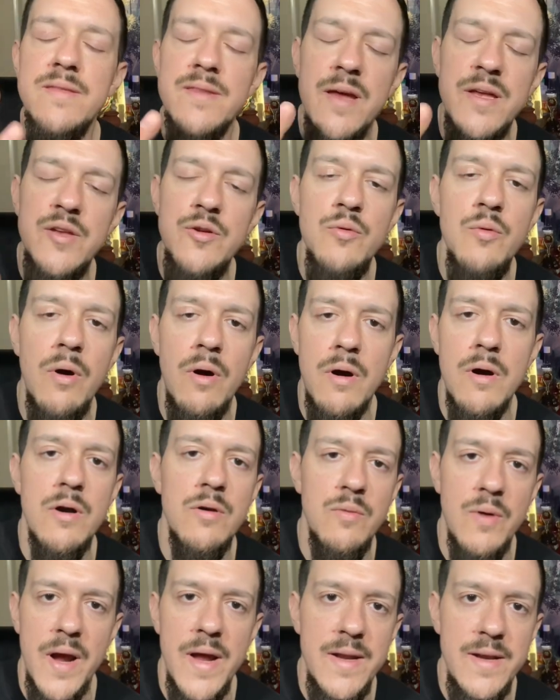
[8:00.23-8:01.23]
that you are
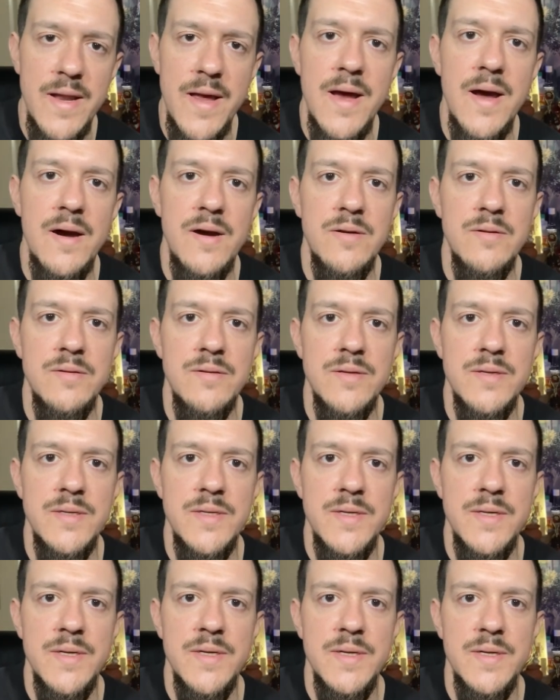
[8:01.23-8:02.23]
right now,
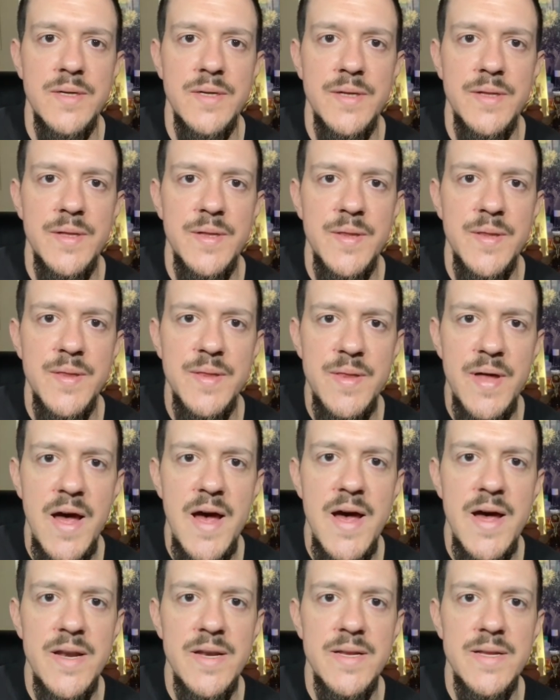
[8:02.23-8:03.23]

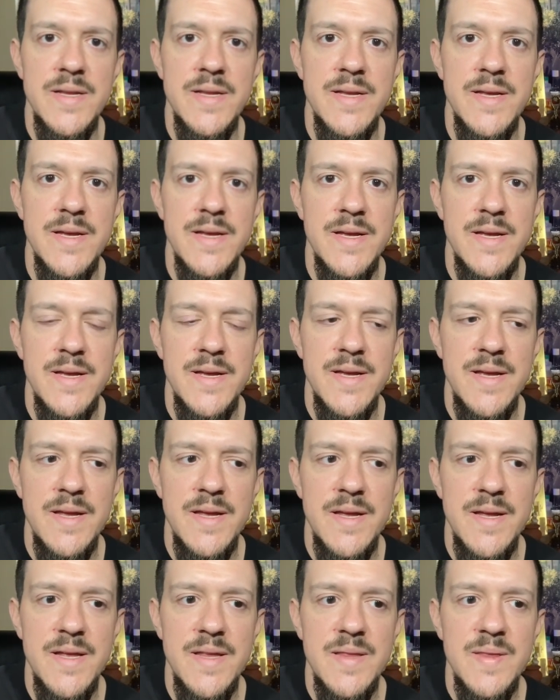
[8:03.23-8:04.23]
that
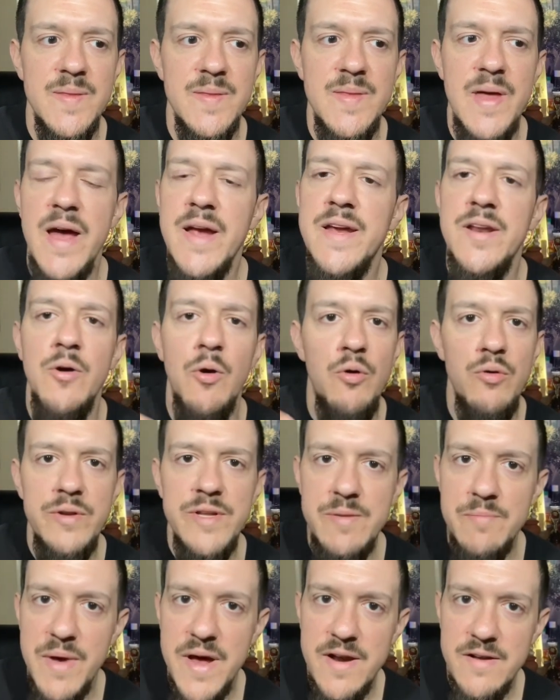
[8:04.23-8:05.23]
that can only
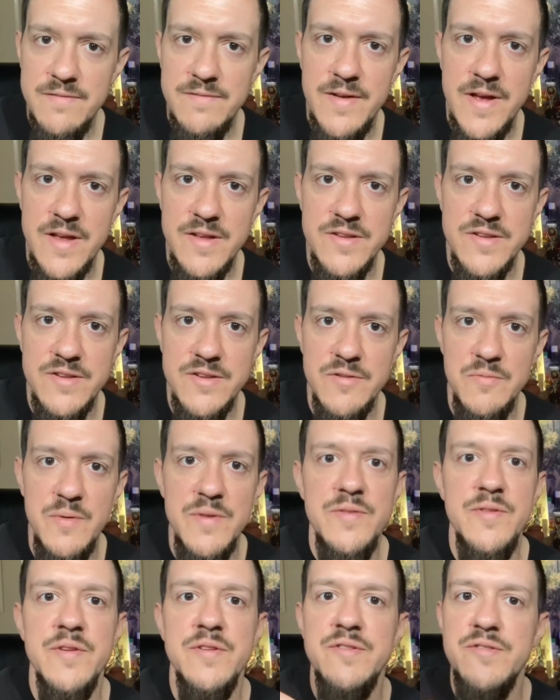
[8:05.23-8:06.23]
manifest with
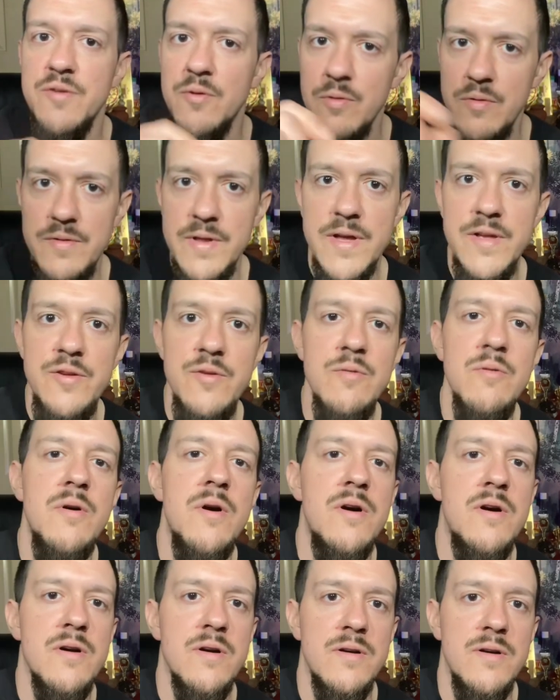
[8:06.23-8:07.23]
the soul that you
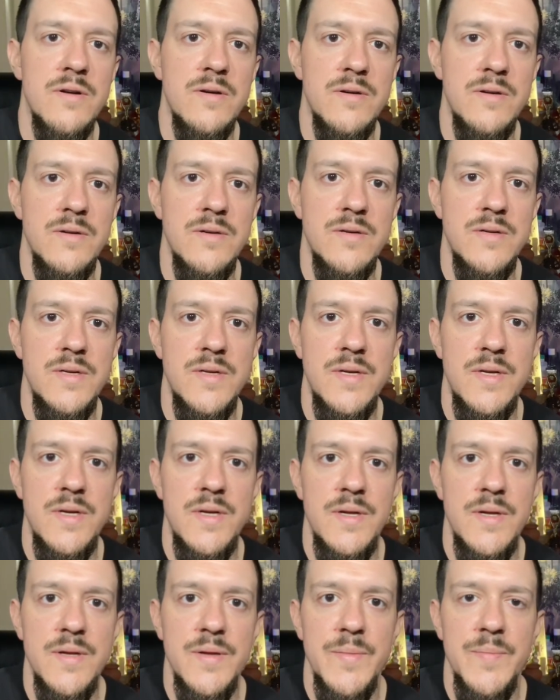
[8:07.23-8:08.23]
are.
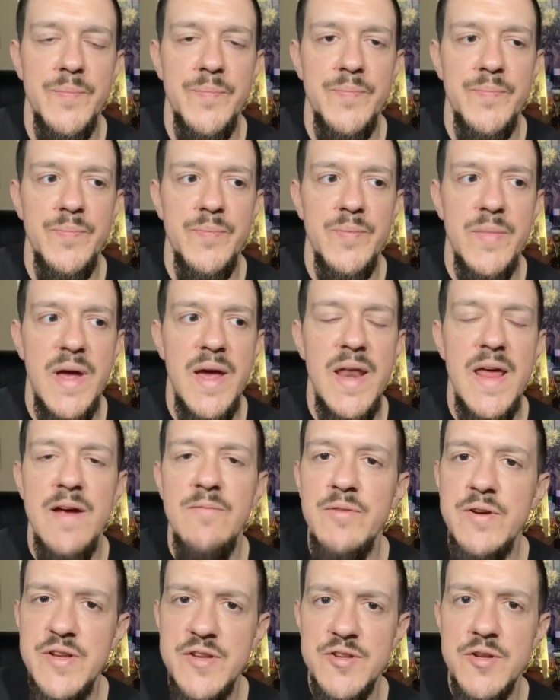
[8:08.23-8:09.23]
And
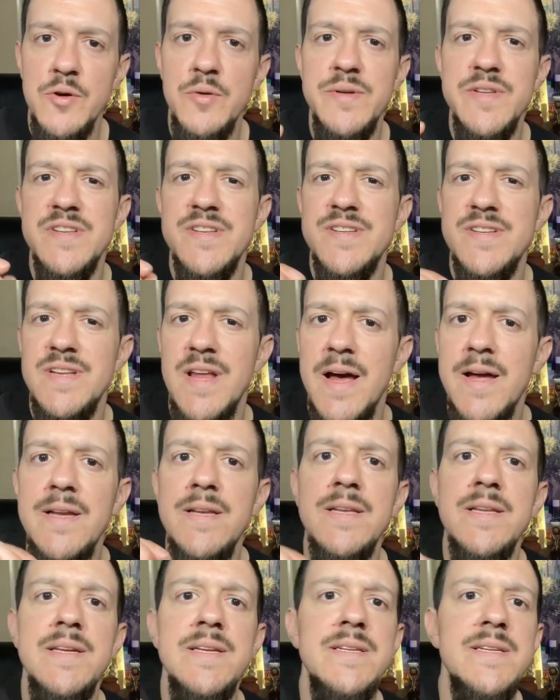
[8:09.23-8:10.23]
every soul is
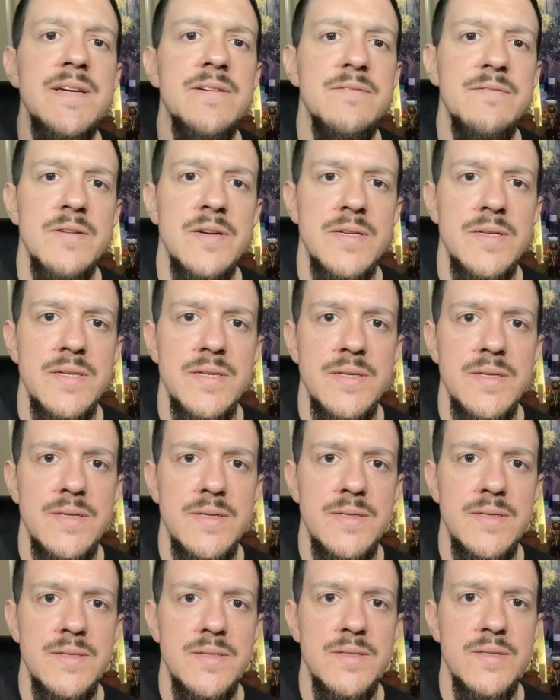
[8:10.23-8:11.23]
slightly different.
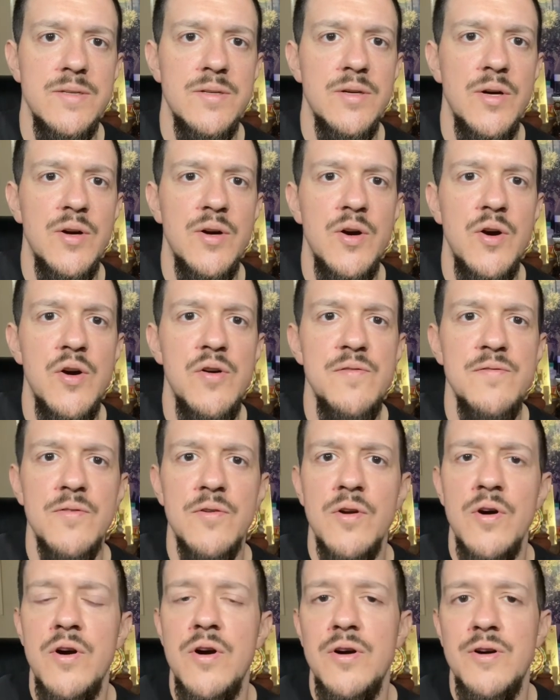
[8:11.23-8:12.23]

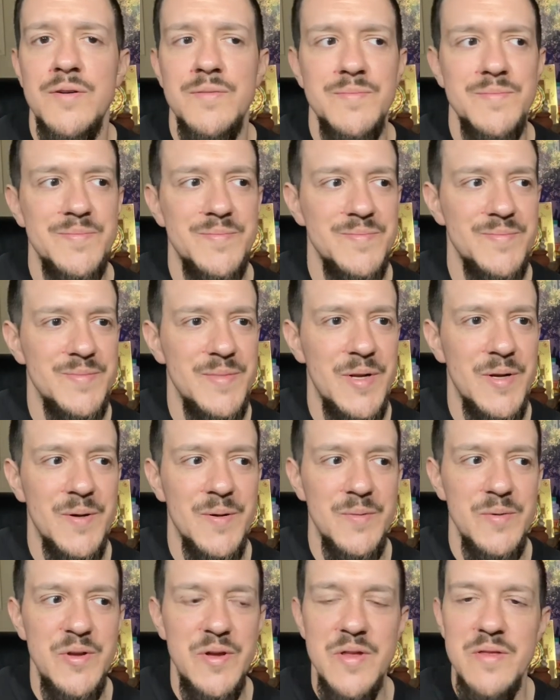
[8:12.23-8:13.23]
Overall, you know,
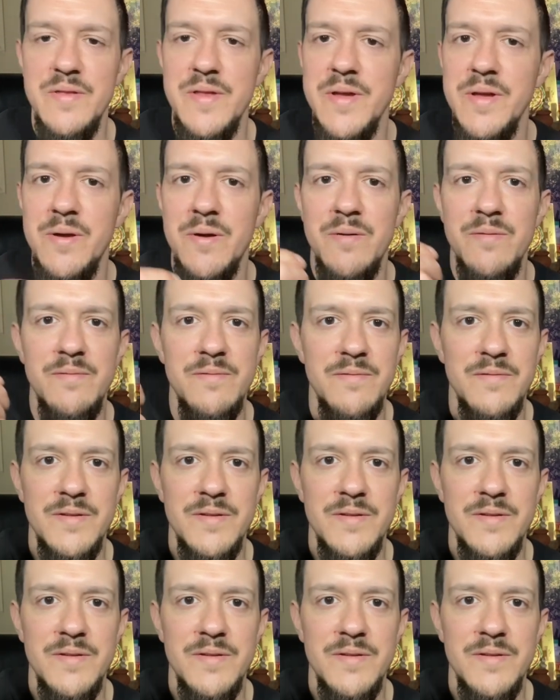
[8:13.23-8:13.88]
you can think of